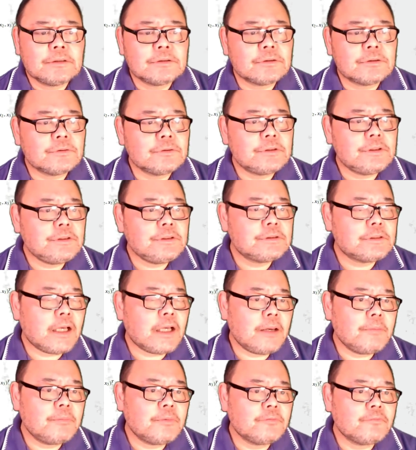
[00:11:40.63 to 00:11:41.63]
So these
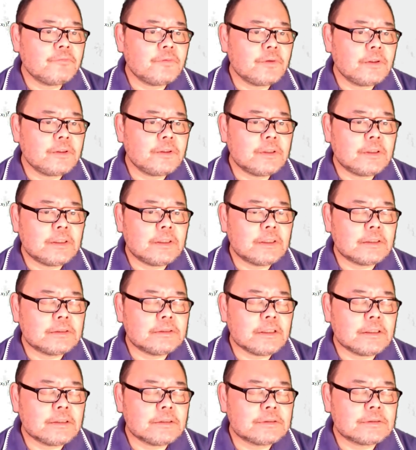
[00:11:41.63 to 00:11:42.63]
type of uh,
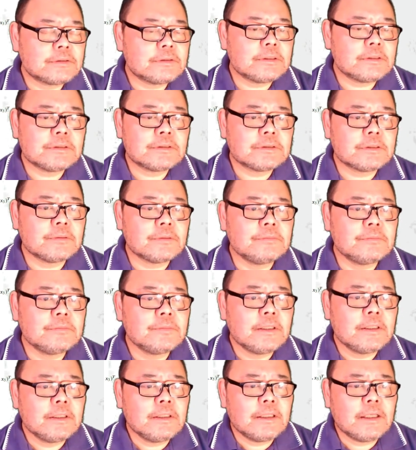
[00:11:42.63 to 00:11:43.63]
system,
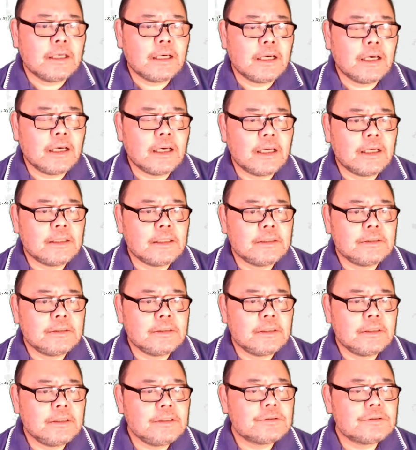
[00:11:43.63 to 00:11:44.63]
uh,
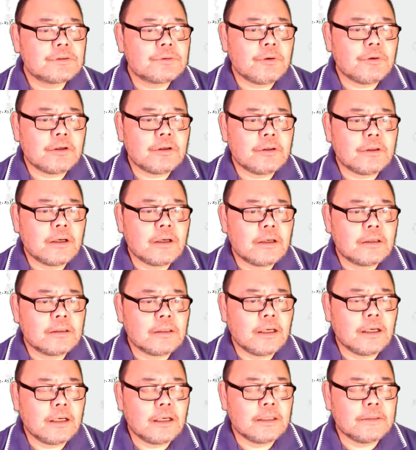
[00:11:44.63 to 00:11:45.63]
this square
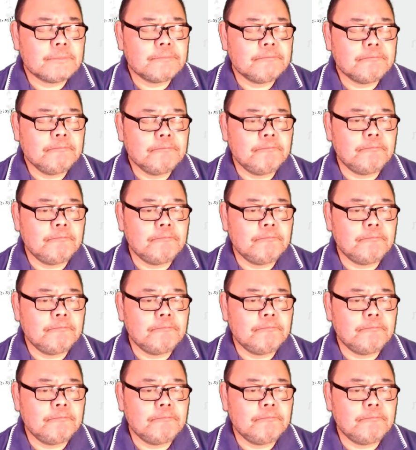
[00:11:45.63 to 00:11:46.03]
um,